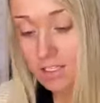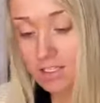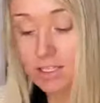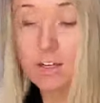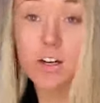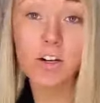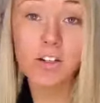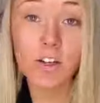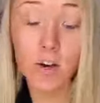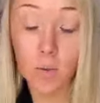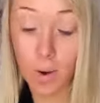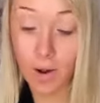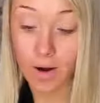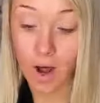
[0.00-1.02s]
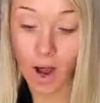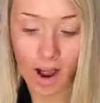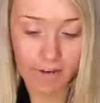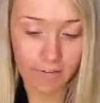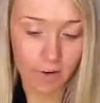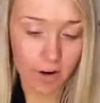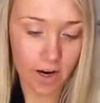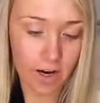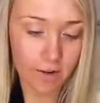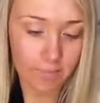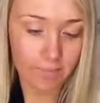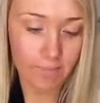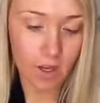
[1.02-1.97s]
001
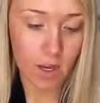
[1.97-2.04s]
Ivory.